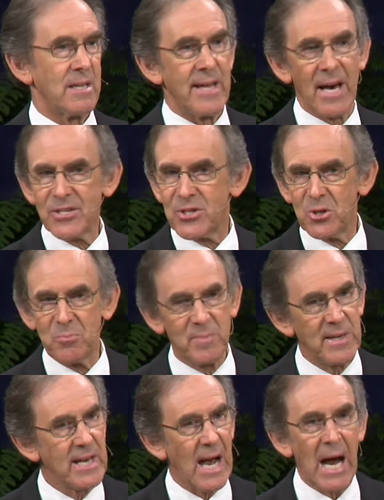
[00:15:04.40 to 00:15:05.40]
That should
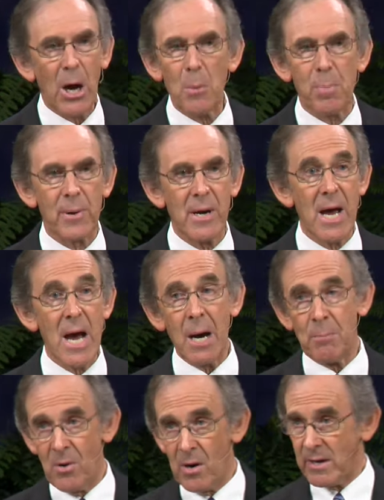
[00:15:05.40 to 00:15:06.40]
be our prayer
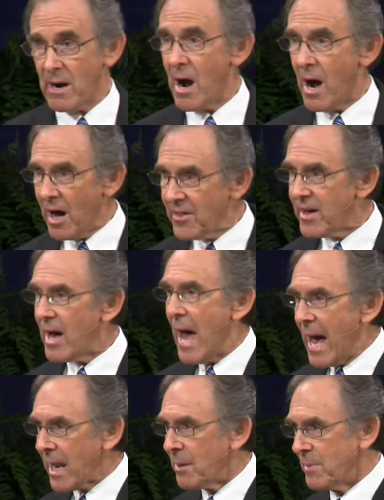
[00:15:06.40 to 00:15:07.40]
among our other
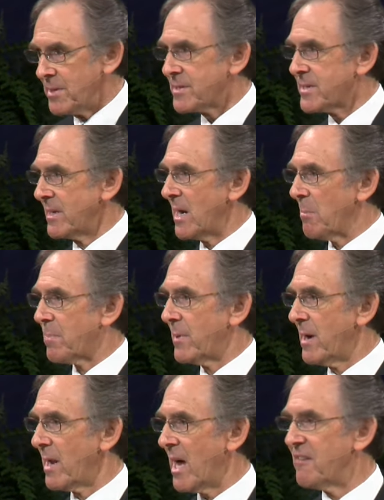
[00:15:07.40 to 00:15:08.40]
elements in our
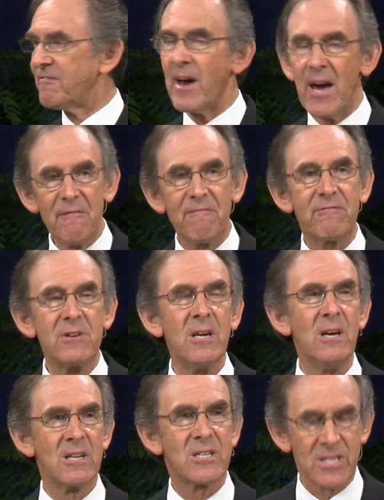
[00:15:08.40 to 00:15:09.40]
prayer life every
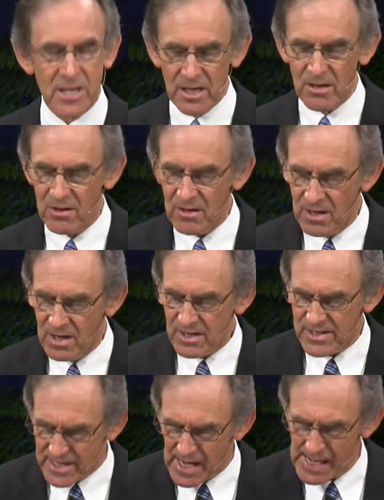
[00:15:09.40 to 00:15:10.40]
single
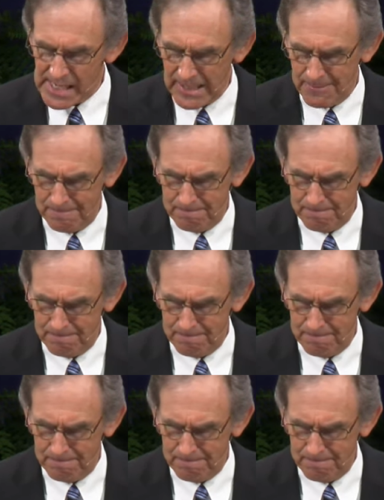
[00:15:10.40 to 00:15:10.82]
day.